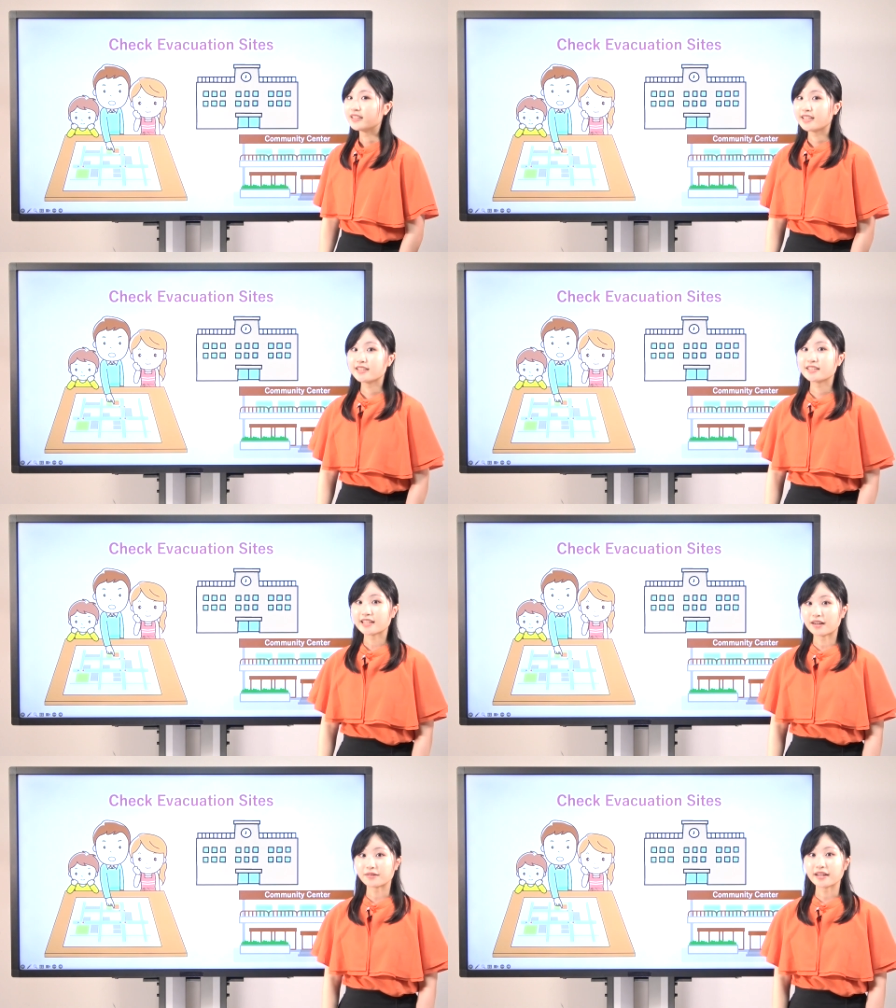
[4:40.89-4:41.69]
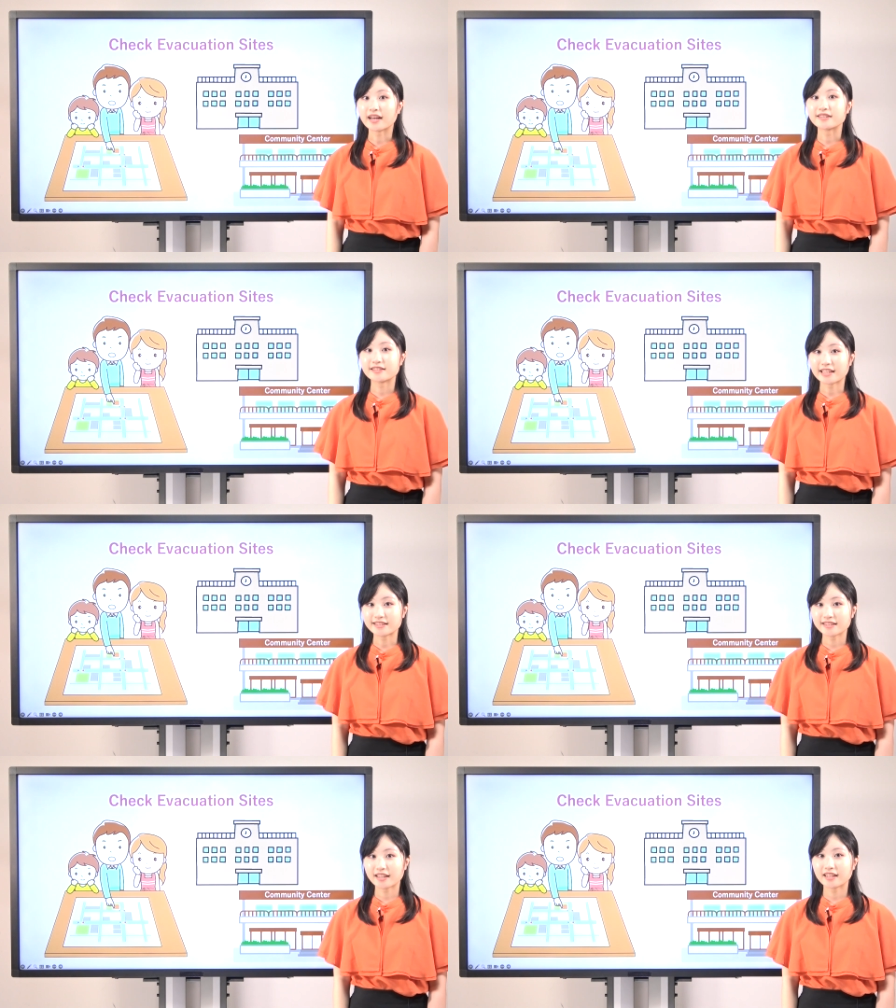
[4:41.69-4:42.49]
Each town has
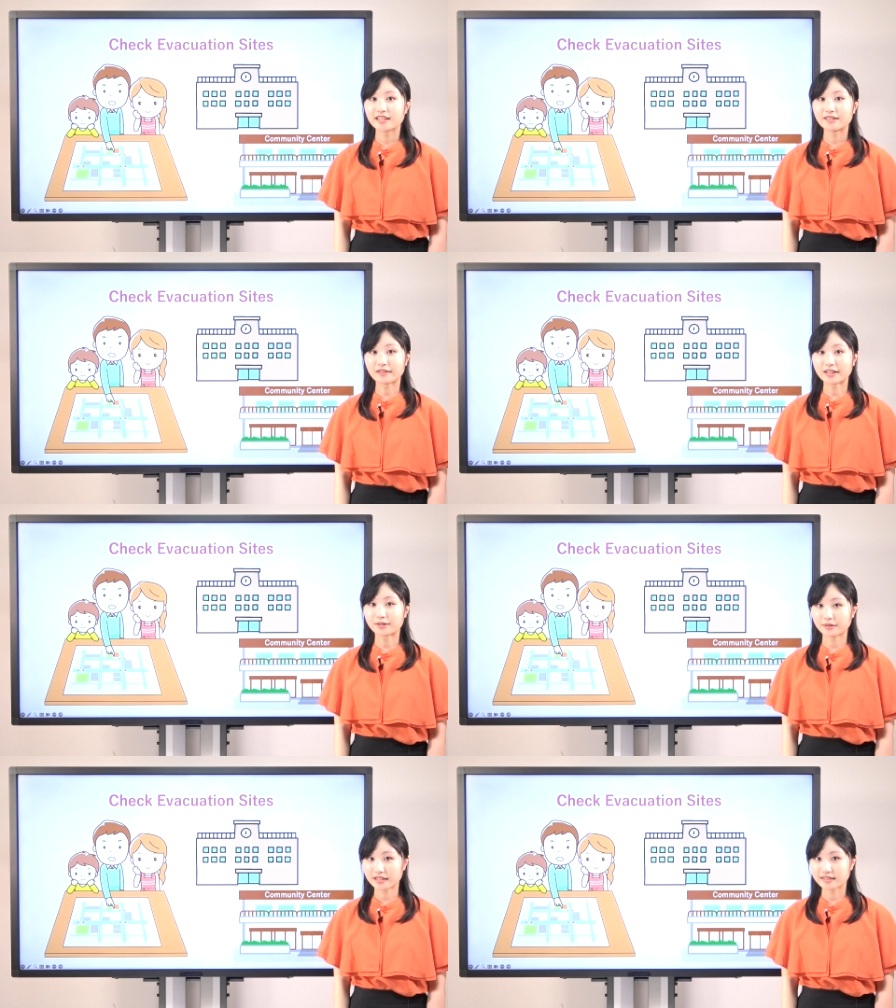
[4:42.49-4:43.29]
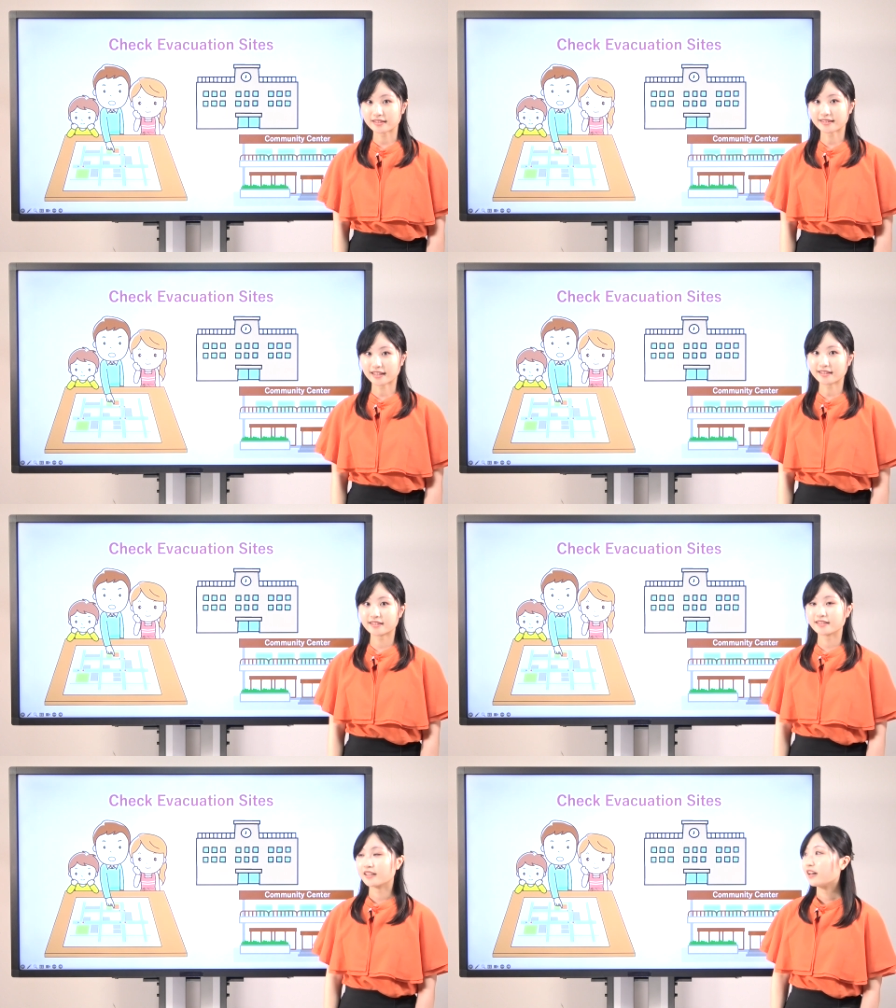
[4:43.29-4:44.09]
designated evacuation
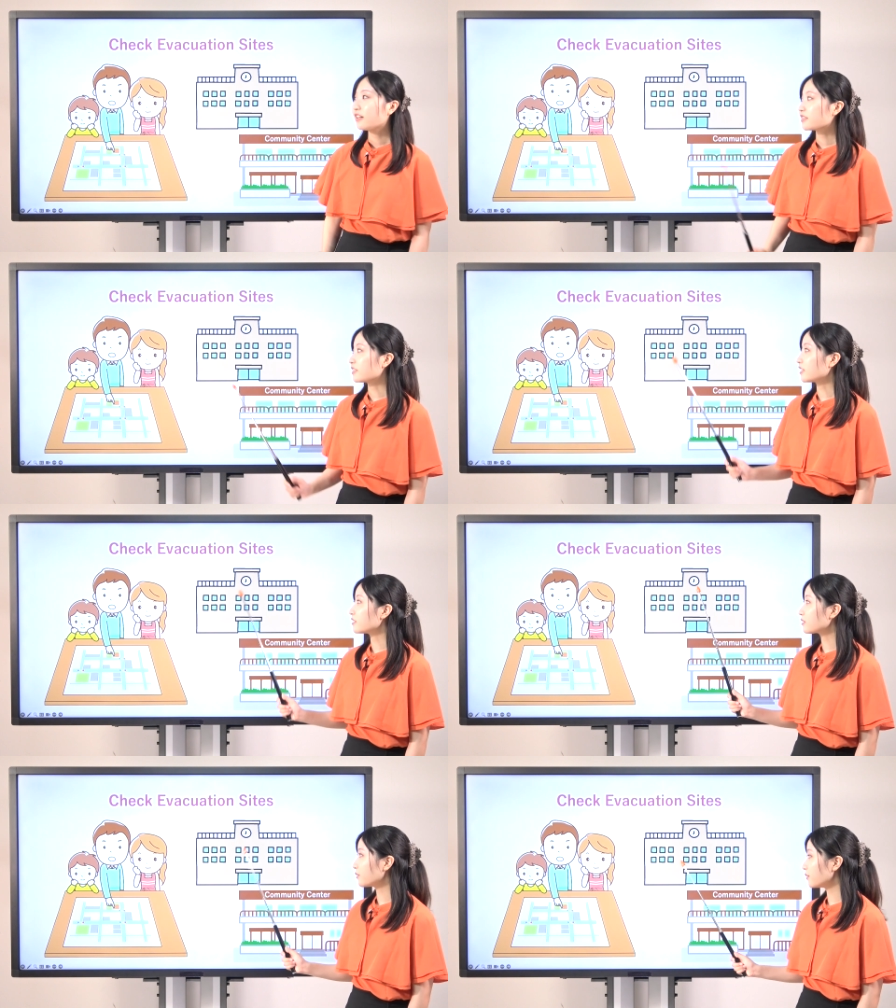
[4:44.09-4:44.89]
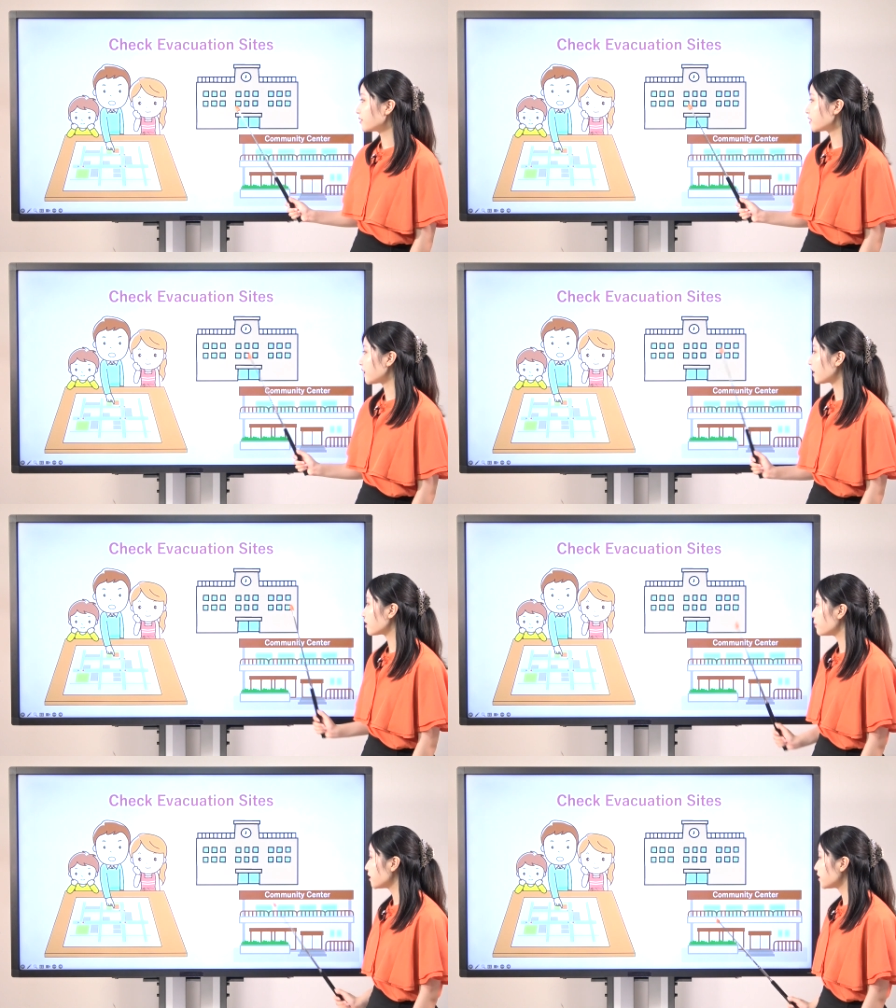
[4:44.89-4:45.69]
sites, such as schools and
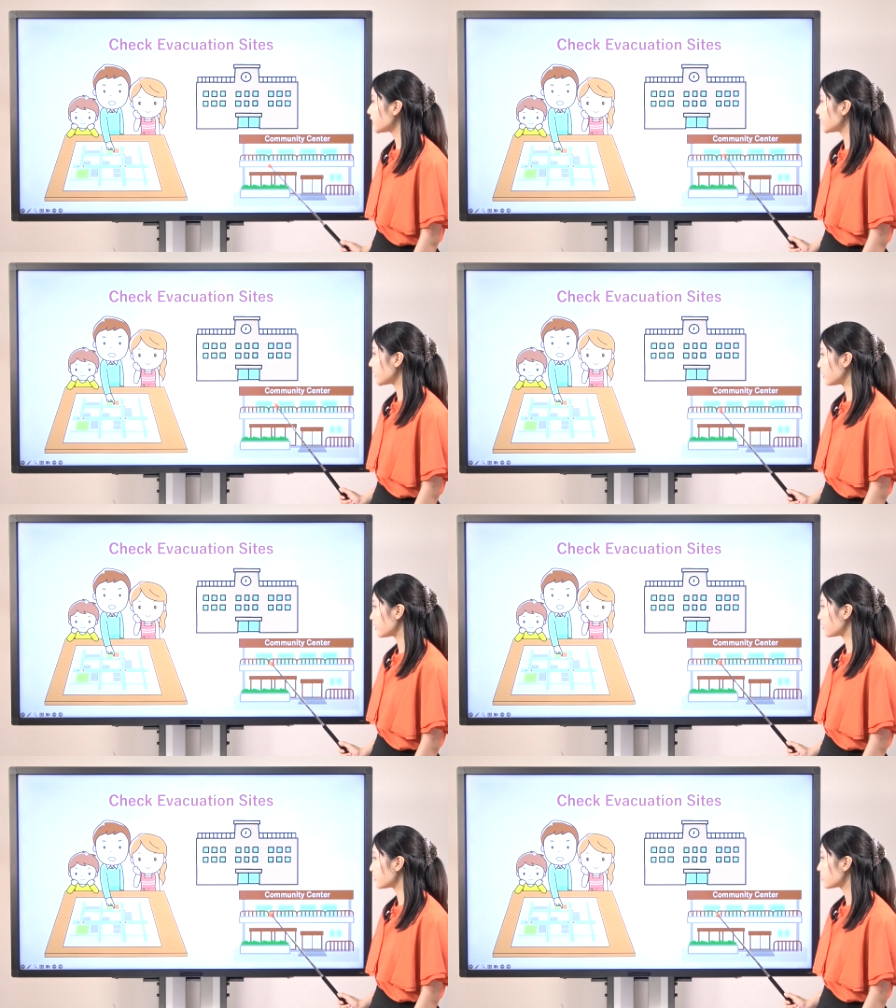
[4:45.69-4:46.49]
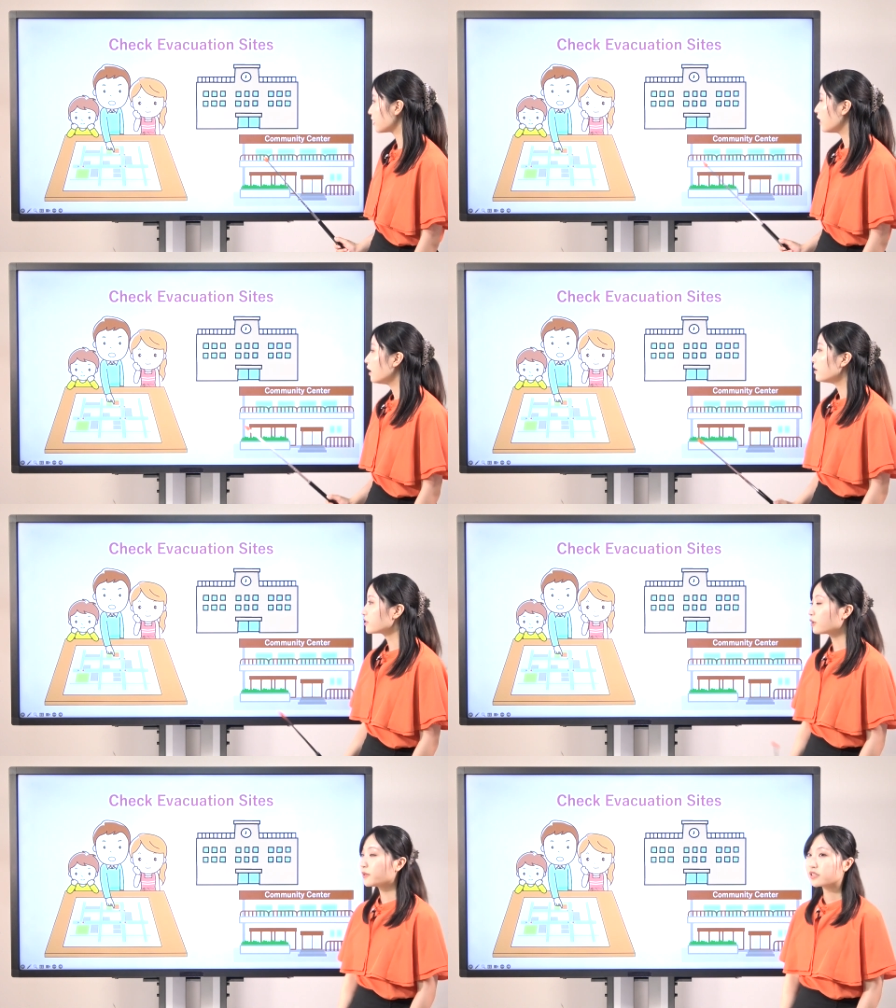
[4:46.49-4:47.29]
community centers,
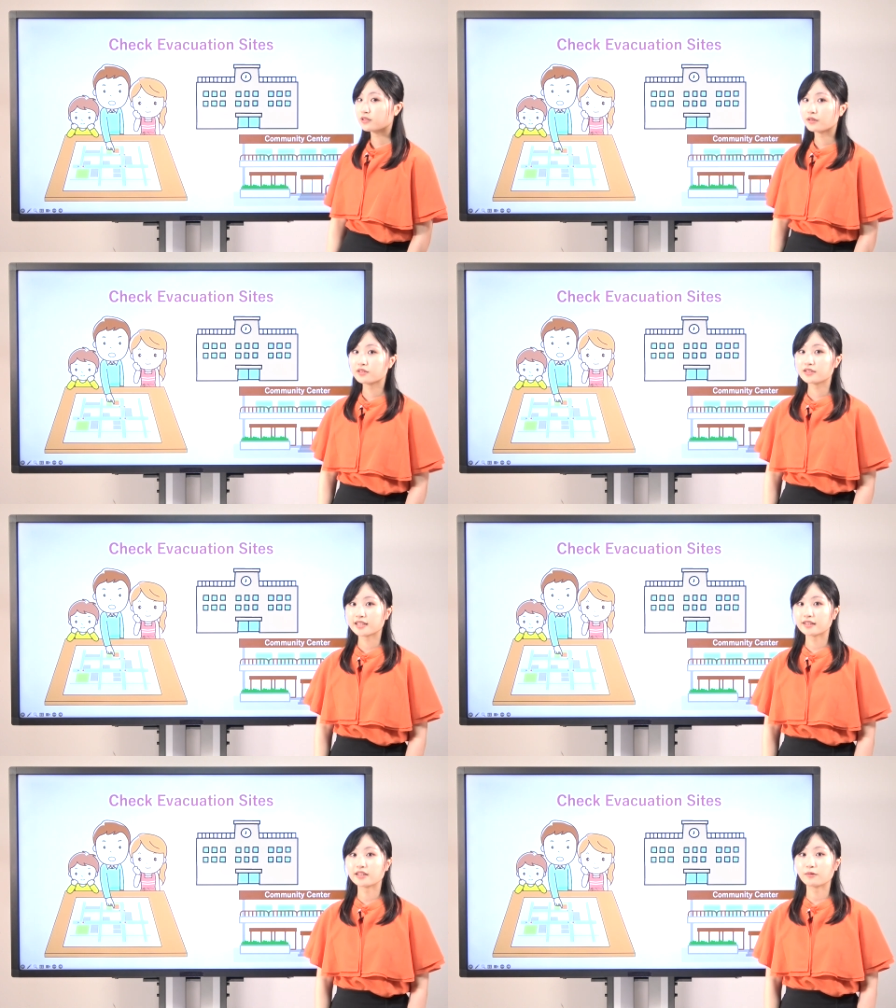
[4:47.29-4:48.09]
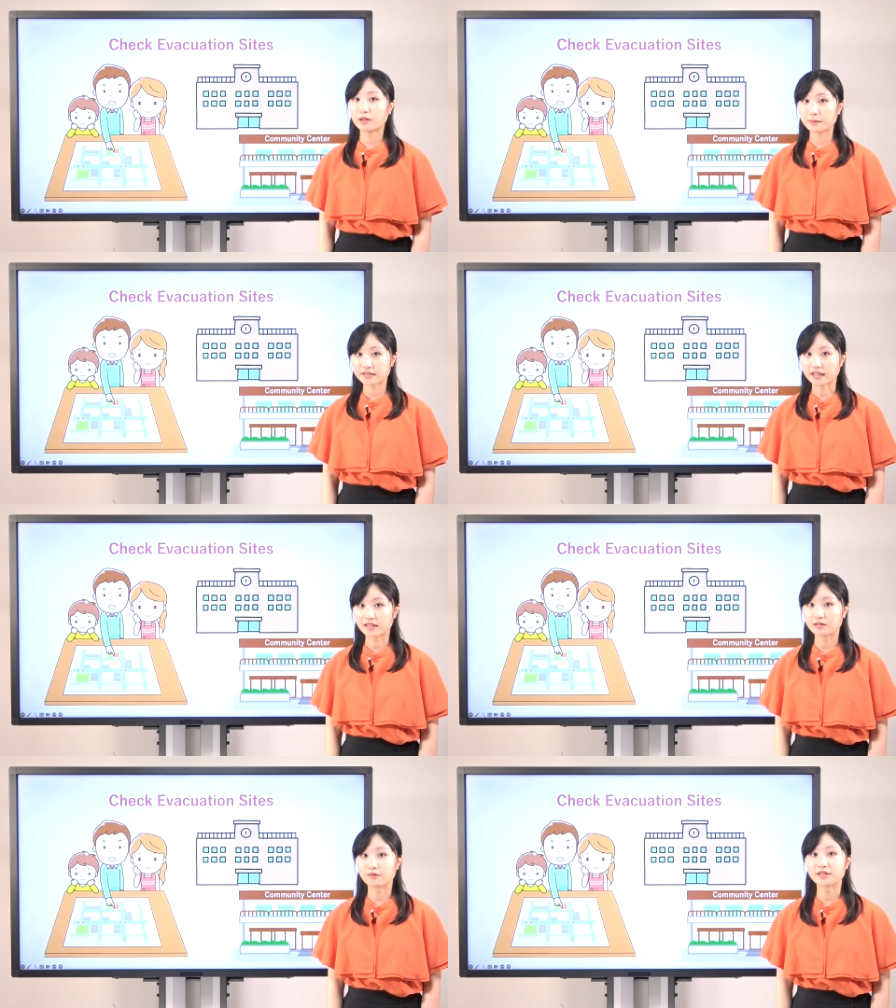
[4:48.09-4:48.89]
so be sure to check the
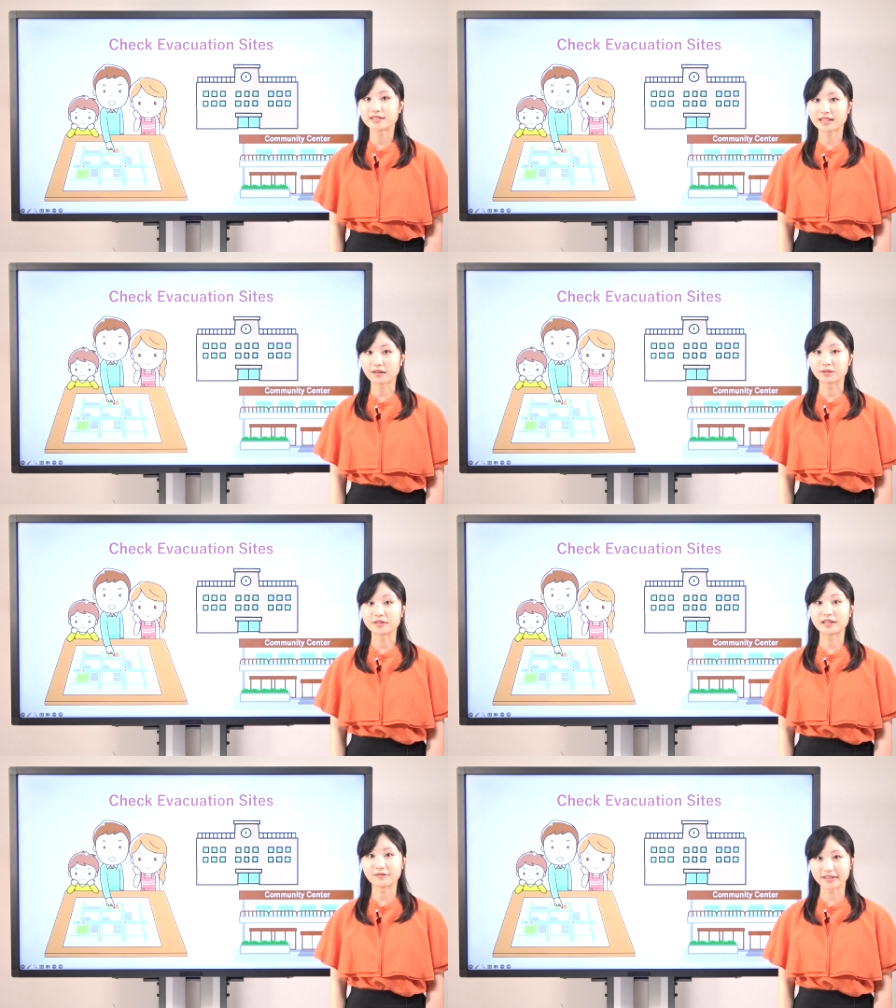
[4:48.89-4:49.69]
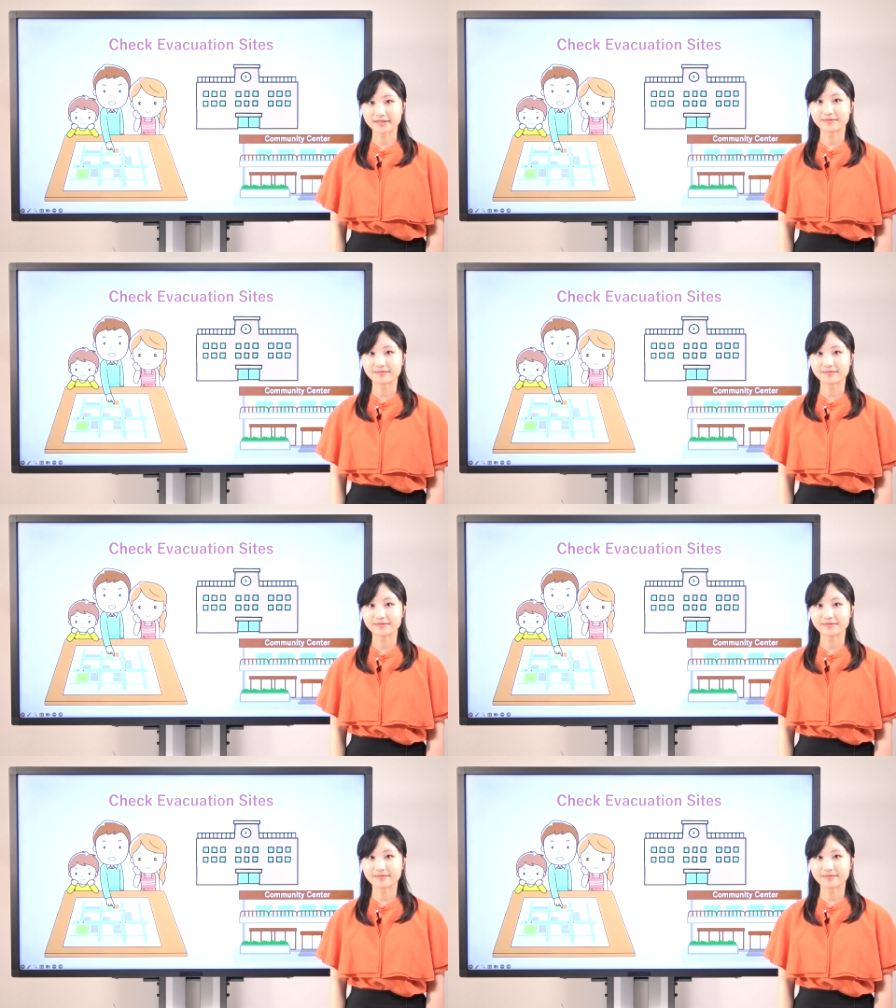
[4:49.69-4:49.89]
website of the town you live in.